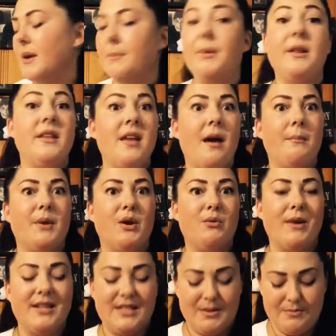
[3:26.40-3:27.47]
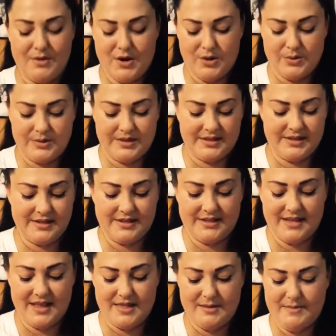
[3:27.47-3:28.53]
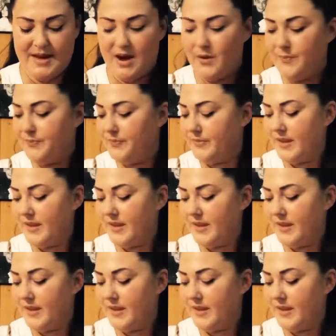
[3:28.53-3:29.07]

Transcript: But yeah, I'm going to write some notes and send them out.